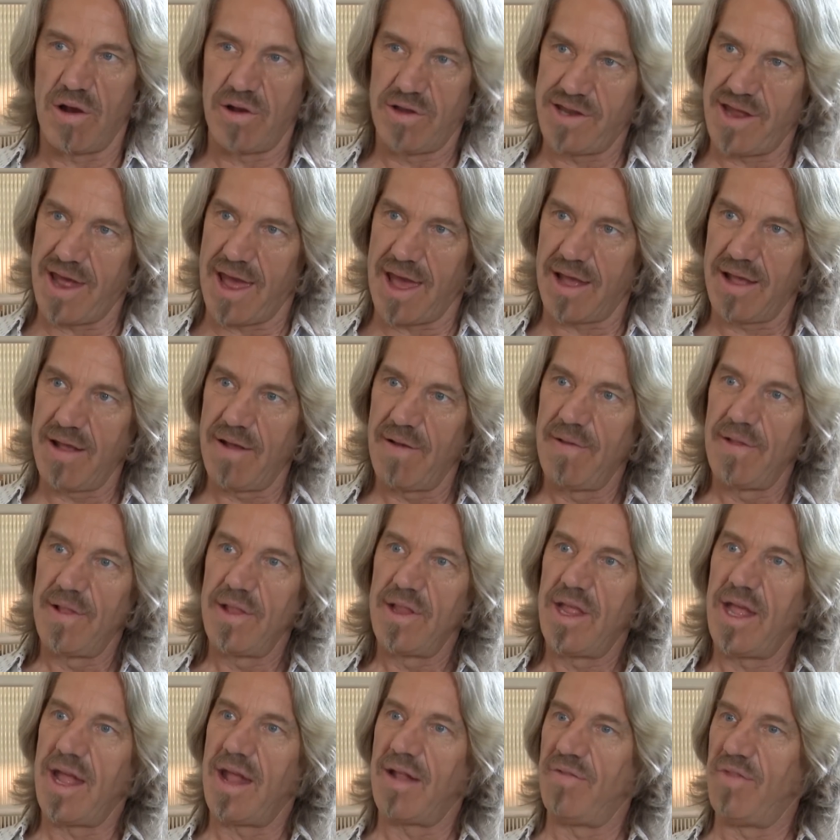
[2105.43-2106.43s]
tech,
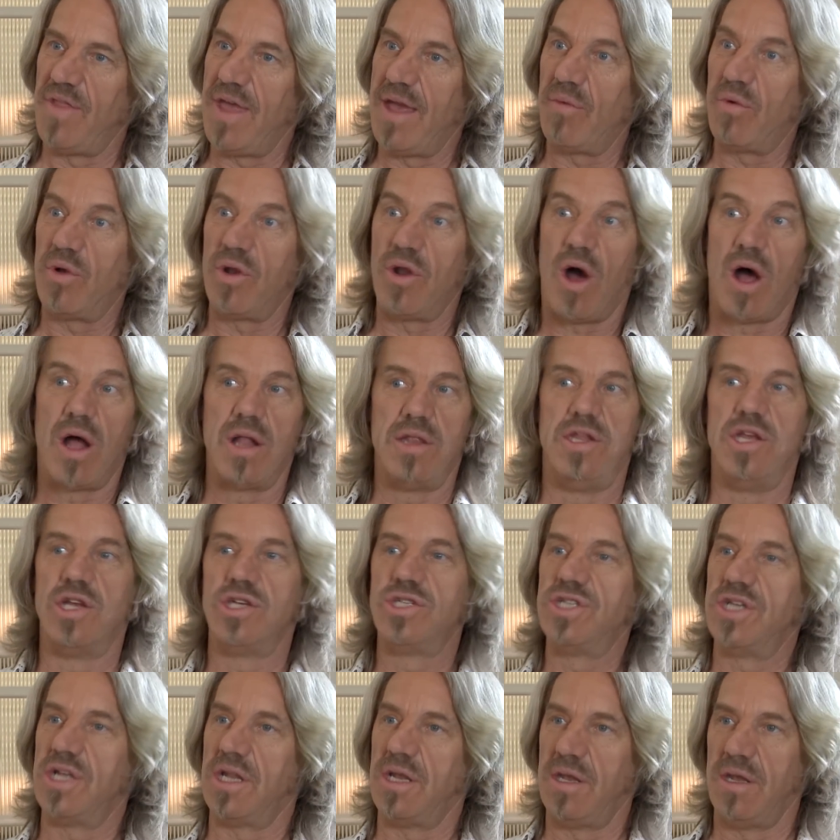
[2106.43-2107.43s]
and they would
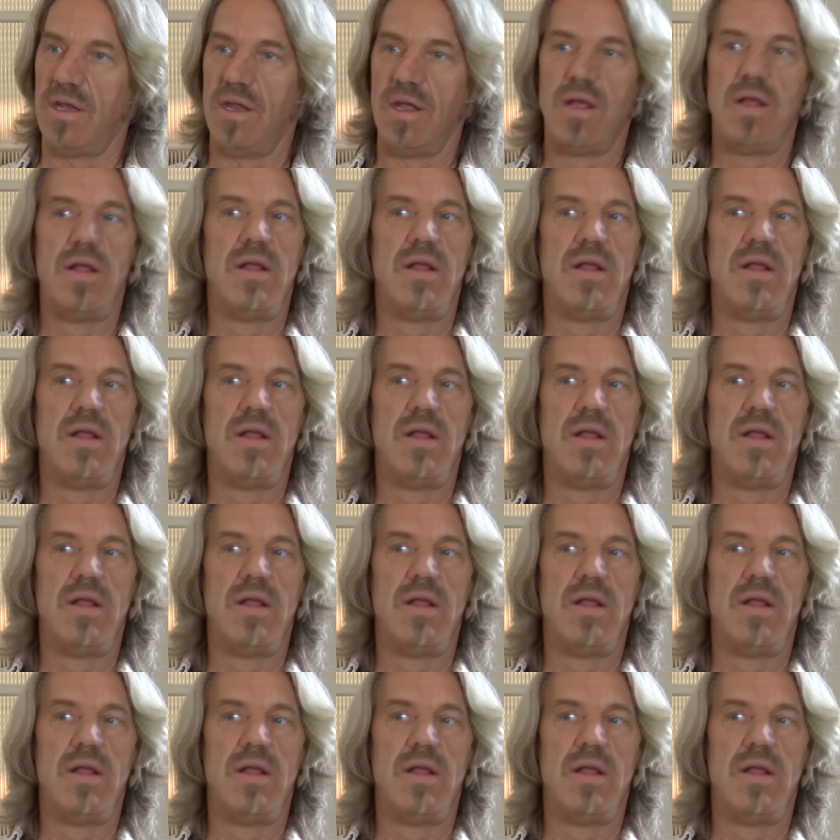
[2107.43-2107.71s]
audition